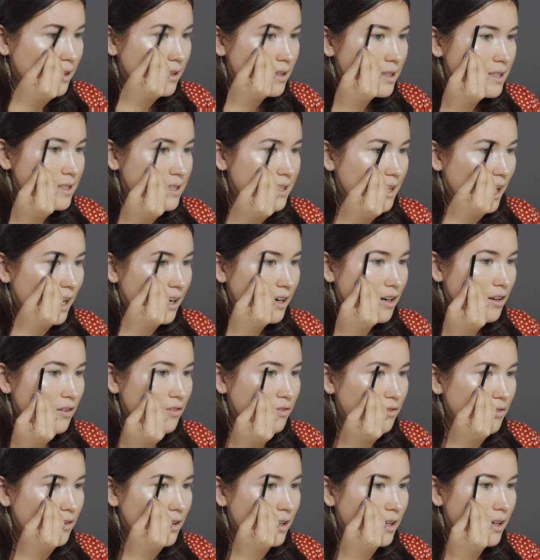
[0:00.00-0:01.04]
This kind
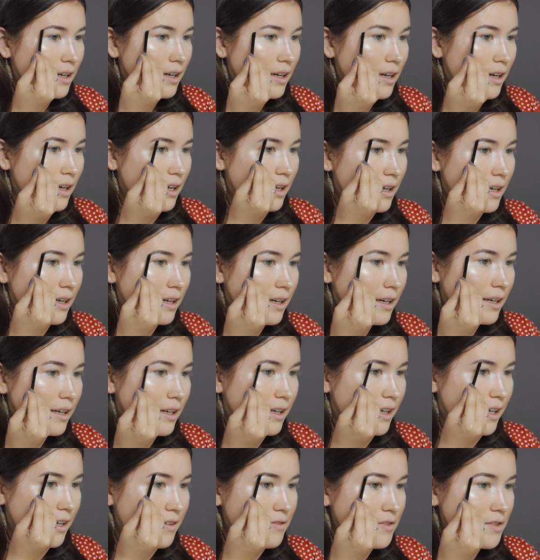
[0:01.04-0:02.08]
of
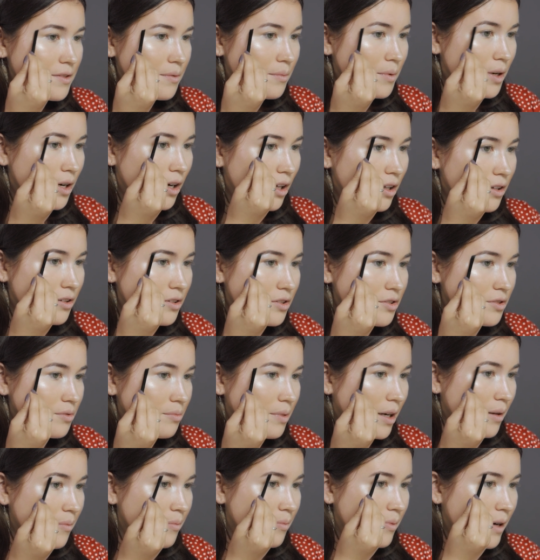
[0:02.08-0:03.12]
gives some color to
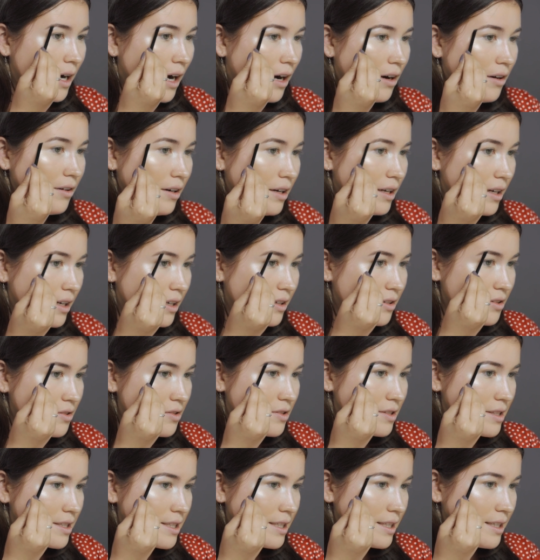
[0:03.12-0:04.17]
my brow, and you
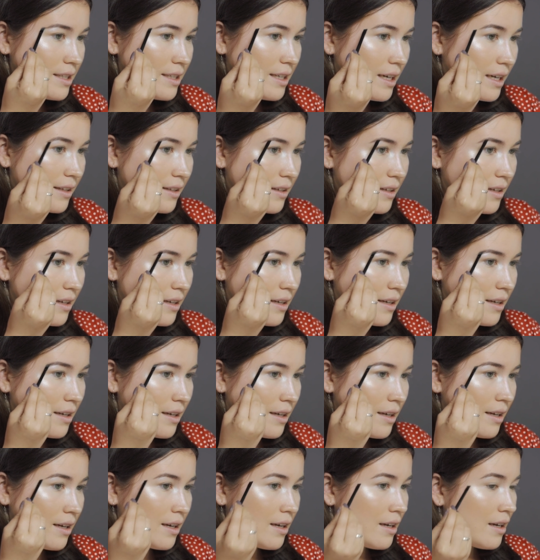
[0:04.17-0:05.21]
see that
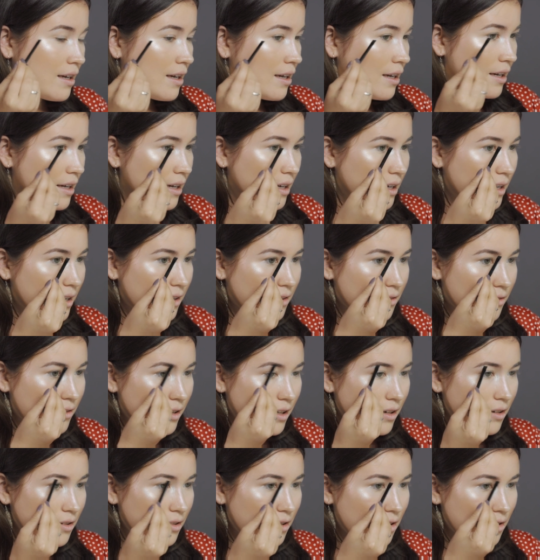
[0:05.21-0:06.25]
it
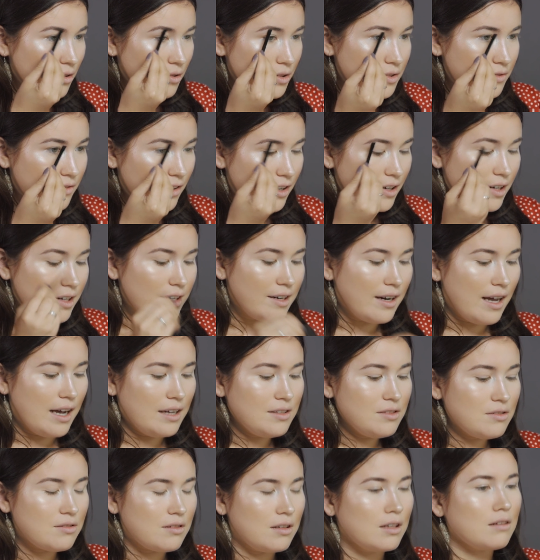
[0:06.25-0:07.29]
really looks very
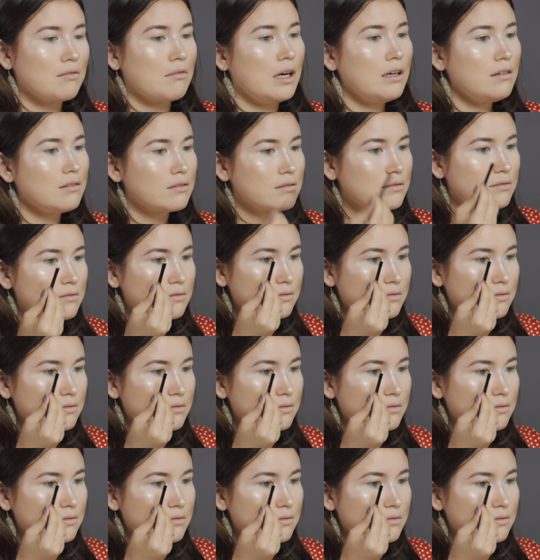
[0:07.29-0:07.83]
natural. Wow.